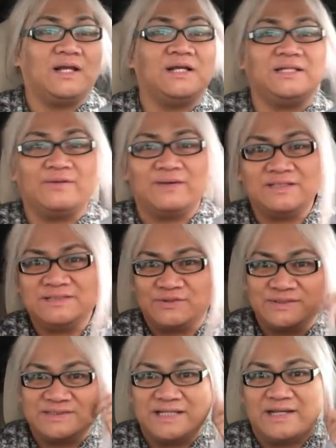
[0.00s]
clearance
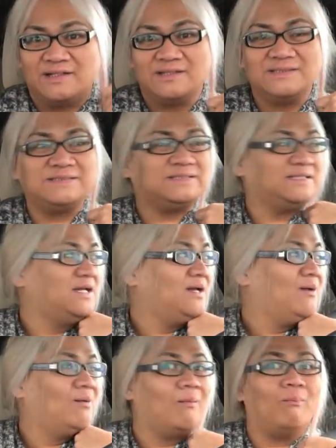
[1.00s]
or sales,
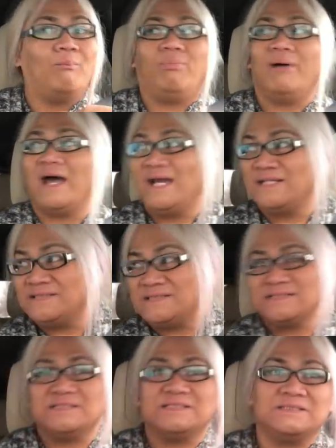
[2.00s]
but
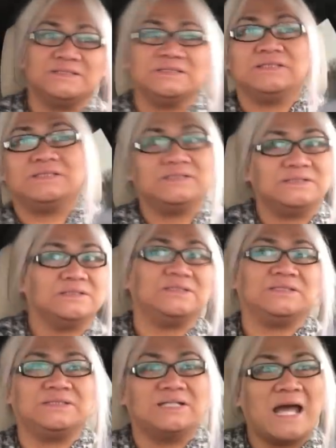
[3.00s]

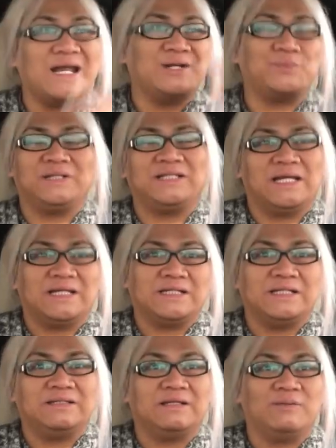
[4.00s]
I didn't really like
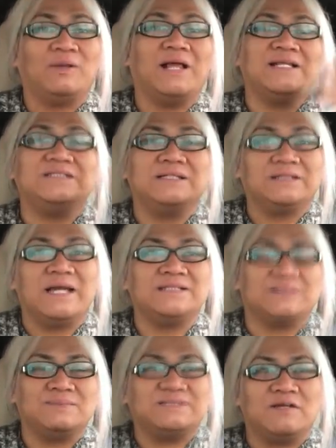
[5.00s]
anything. Well, I did like
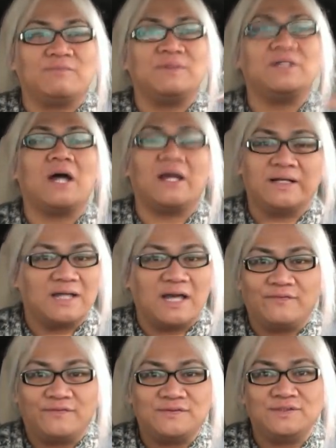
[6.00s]
some stuff, but not
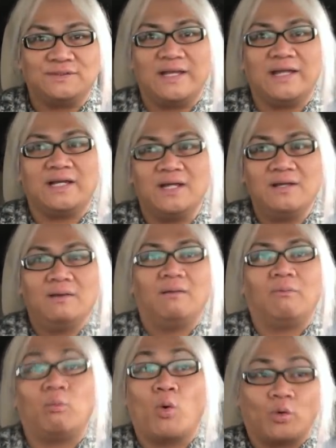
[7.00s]
enough to like
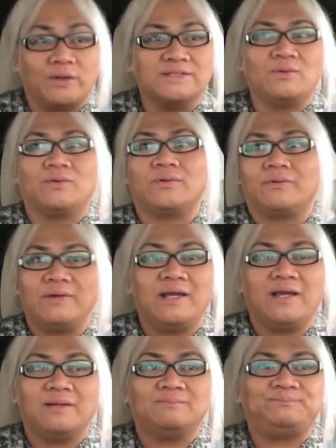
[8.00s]
warrant ordering
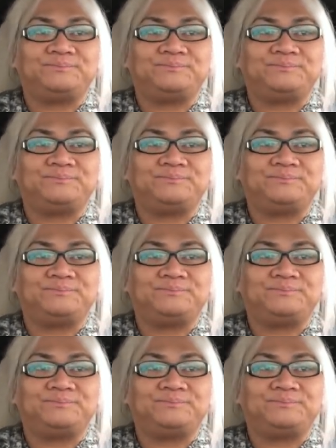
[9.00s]
it.